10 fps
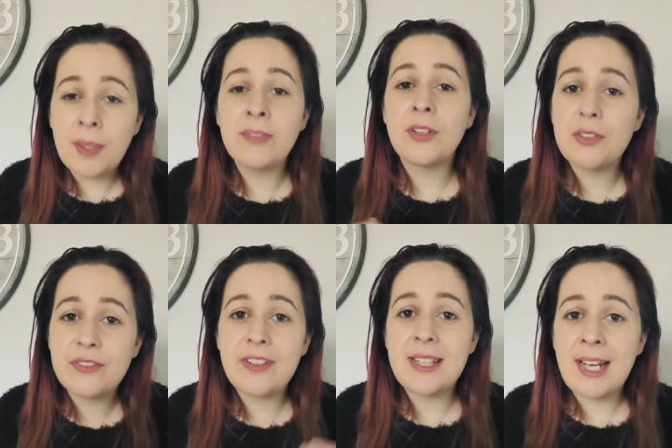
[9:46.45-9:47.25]
but I've got
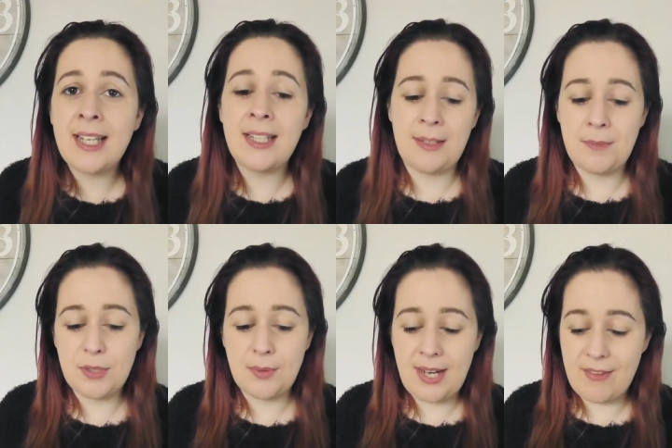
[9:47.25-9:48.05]
to fit that in
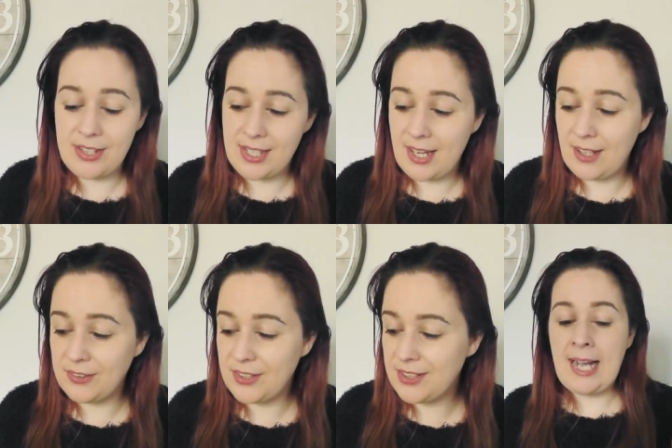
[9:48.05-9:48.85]
between everything else.